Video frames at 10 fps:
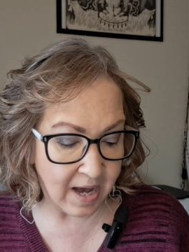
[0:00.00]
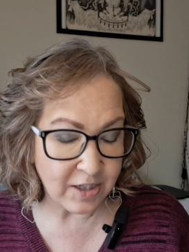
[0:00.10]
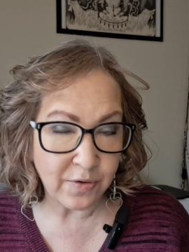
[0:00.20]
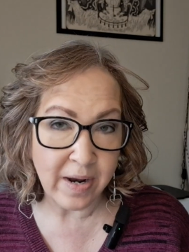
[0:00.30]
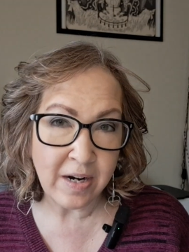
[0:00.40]
I
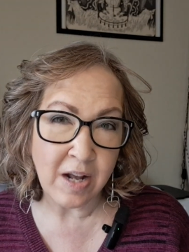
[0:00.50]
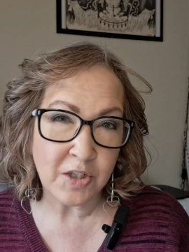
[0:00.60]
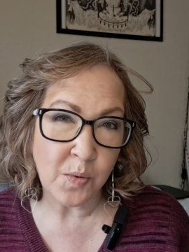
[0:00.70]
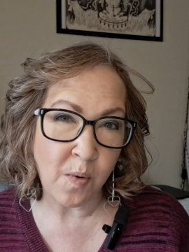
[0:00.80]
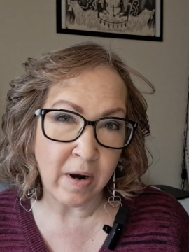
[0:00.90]
try
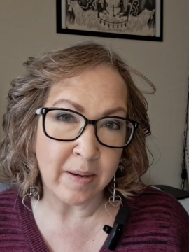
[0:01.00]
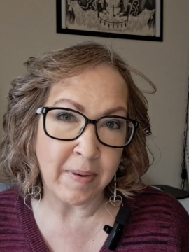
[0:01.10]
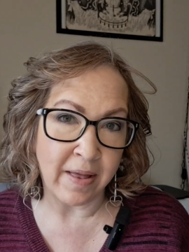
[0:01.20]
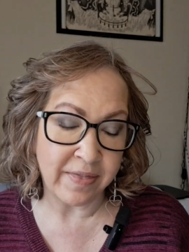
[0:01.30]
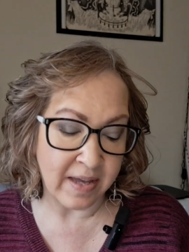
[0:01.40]
not to worry
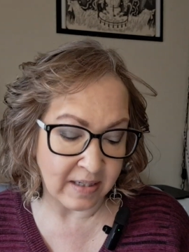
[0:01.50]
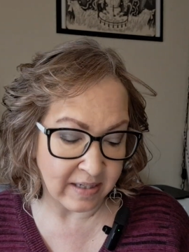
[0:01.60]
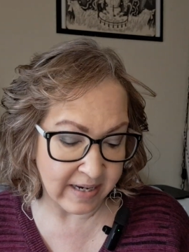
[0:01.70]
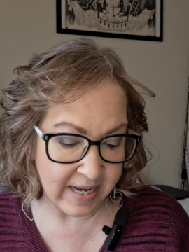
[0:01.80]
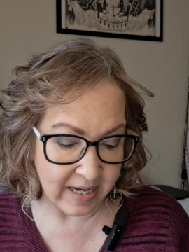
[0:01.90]
about
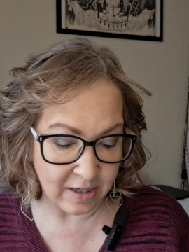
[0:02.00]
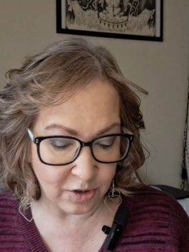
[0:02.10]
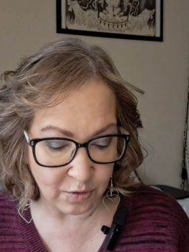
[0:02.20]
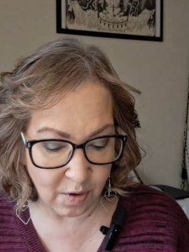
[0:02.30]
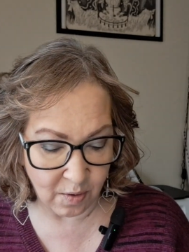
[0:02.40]
things I can't
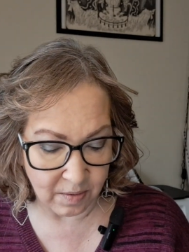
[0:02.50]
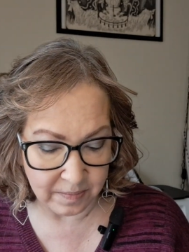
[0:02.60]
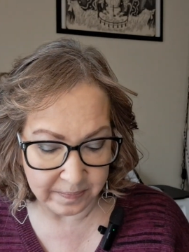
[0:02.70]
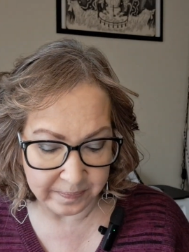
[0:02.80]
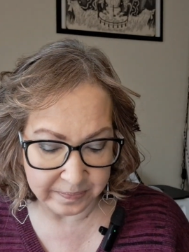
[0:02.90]
control.